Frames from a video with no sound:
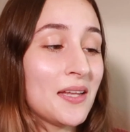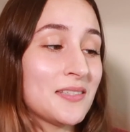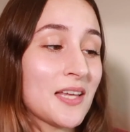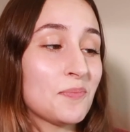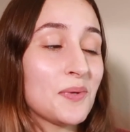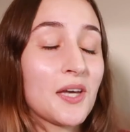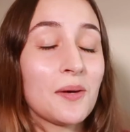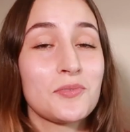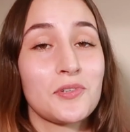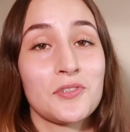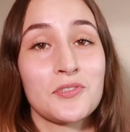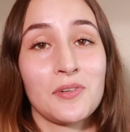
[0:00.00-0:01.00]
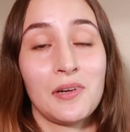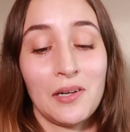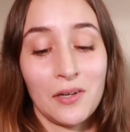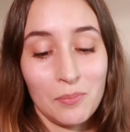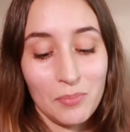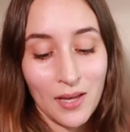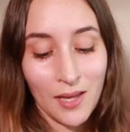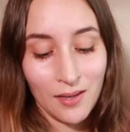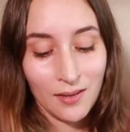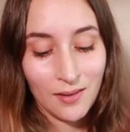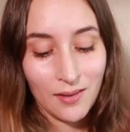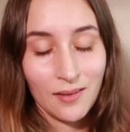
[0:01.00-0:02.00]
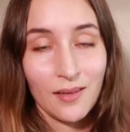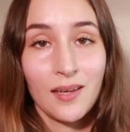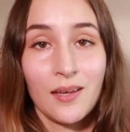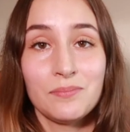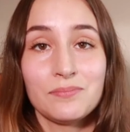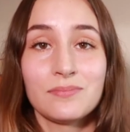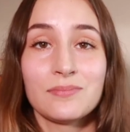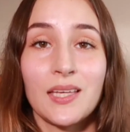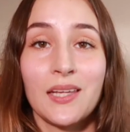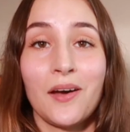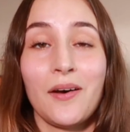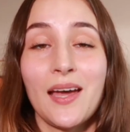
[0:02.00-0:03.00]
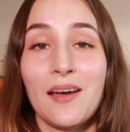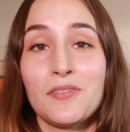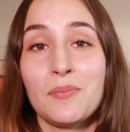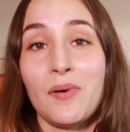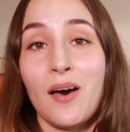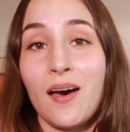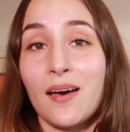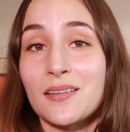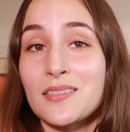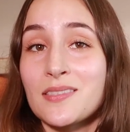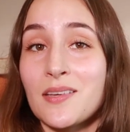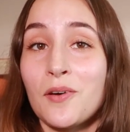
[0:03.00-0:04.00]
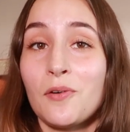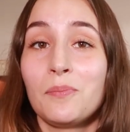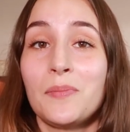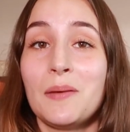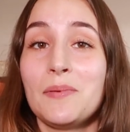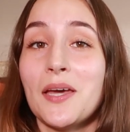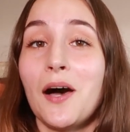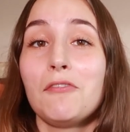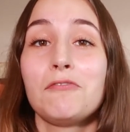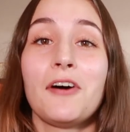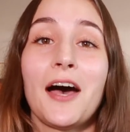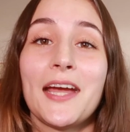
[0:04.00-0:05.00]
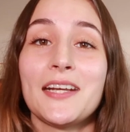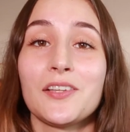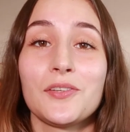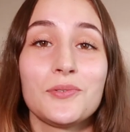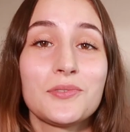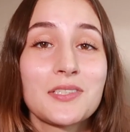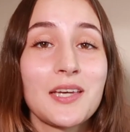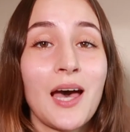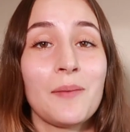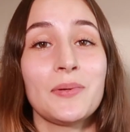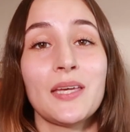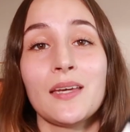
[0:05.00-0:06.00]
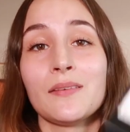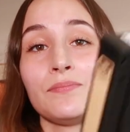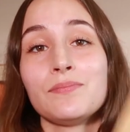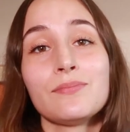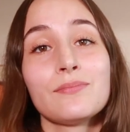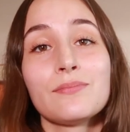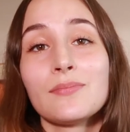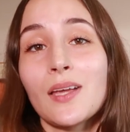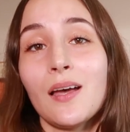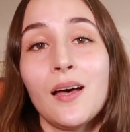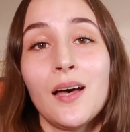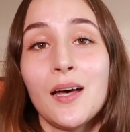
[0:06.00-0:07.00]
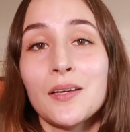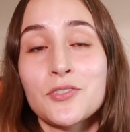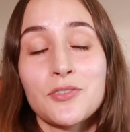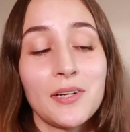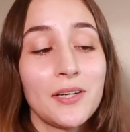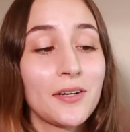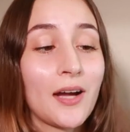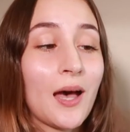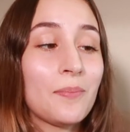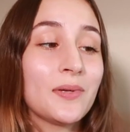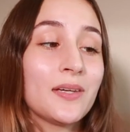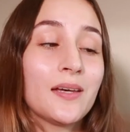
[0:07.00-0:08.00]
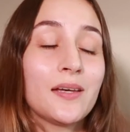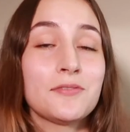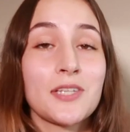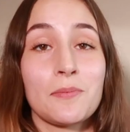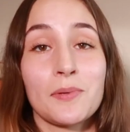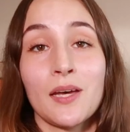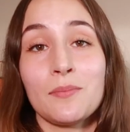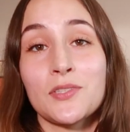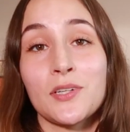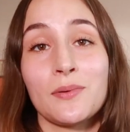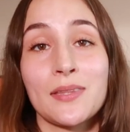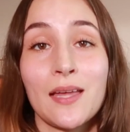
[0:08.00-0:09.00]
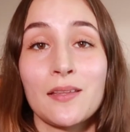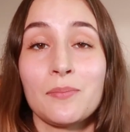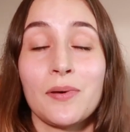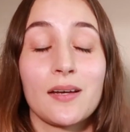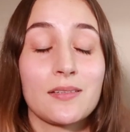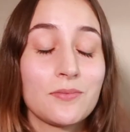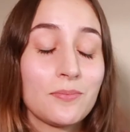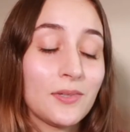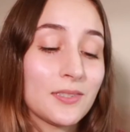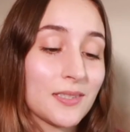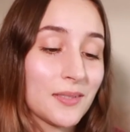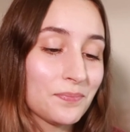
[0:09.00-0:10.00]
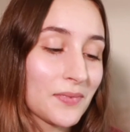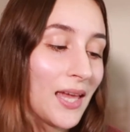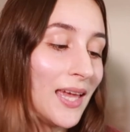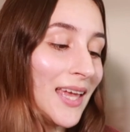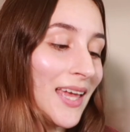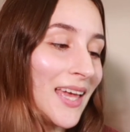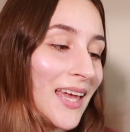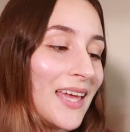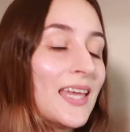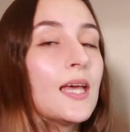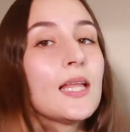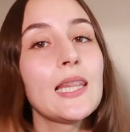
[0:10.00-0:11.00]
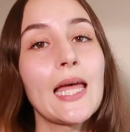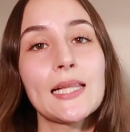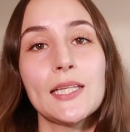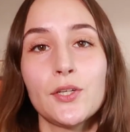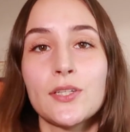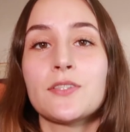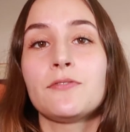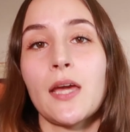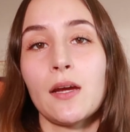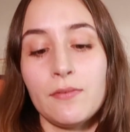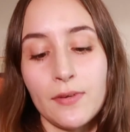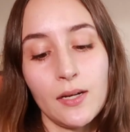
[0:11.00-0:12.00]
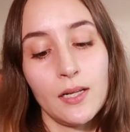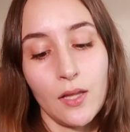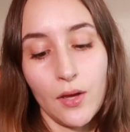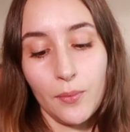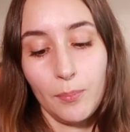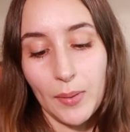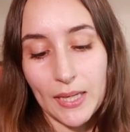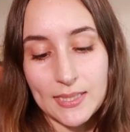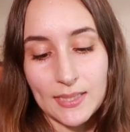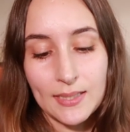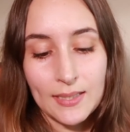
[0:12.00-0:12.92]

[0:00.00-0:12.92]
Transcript: a Death Becomes Her screener, but I have the box, so maybe I'll find a loose copy, screener copy of Death Becomes Her without the box. We'll see. Likelihood is very, very low, but